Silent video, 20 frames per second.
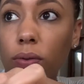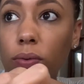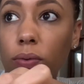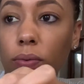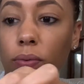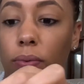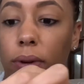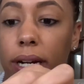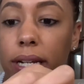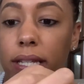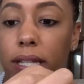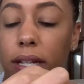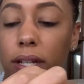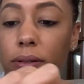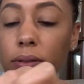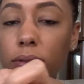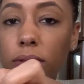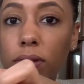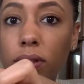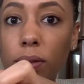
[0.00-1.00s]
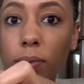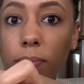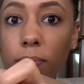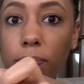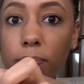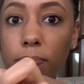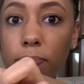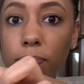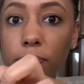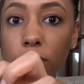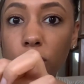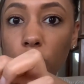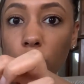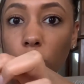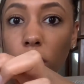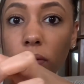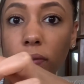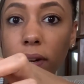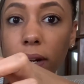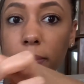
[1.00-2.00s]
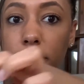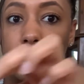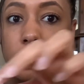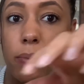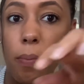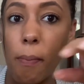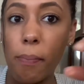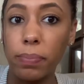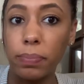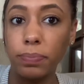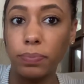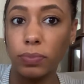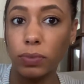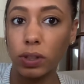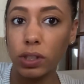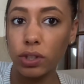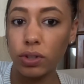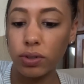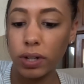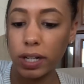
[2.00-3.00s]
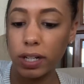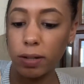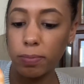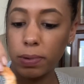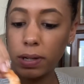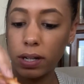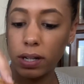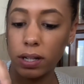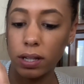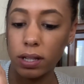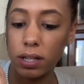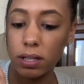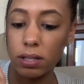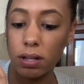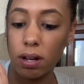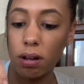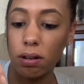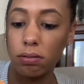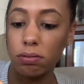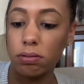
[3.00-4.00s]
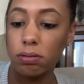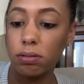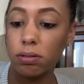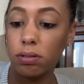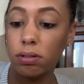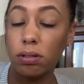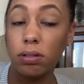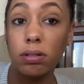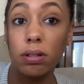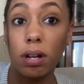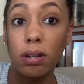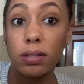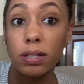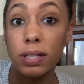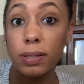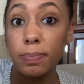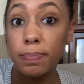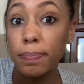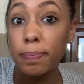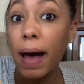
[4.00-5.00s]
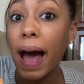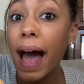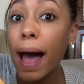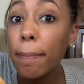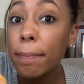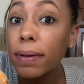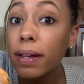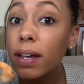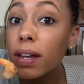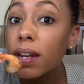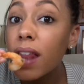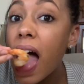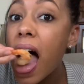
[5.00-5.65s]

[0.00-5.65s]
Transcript: what is it? The short ribs. Let's try dipping it in this sauce. This sauce is popping.